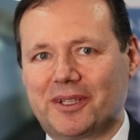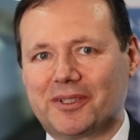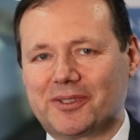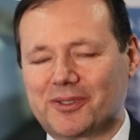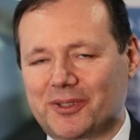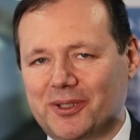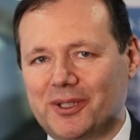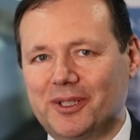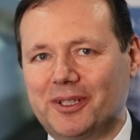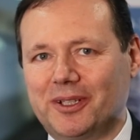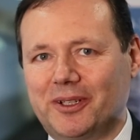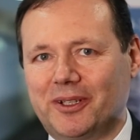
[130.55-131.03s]

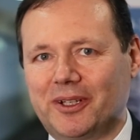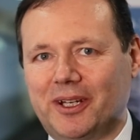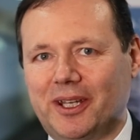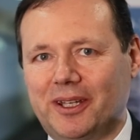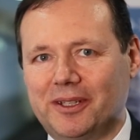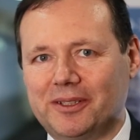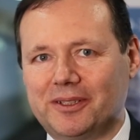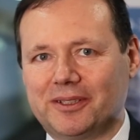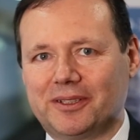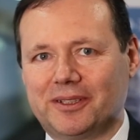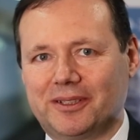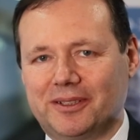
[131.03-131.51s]
It's really
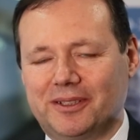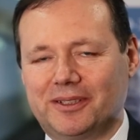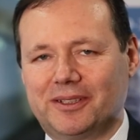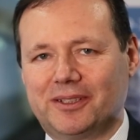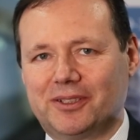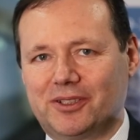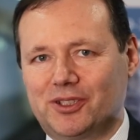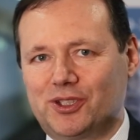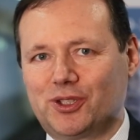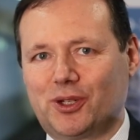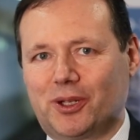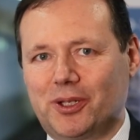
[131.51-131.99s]
great.
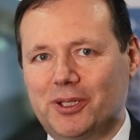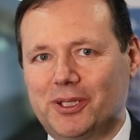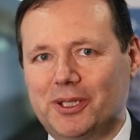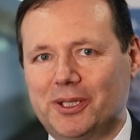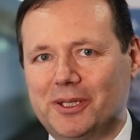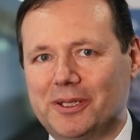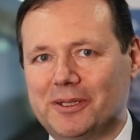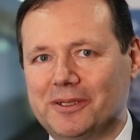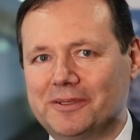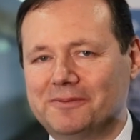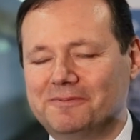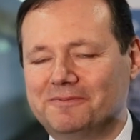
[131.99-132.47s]
Join
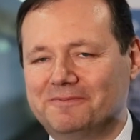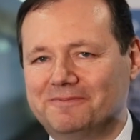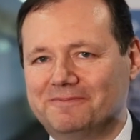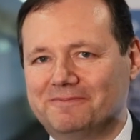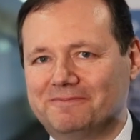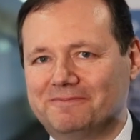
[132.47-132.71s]
in.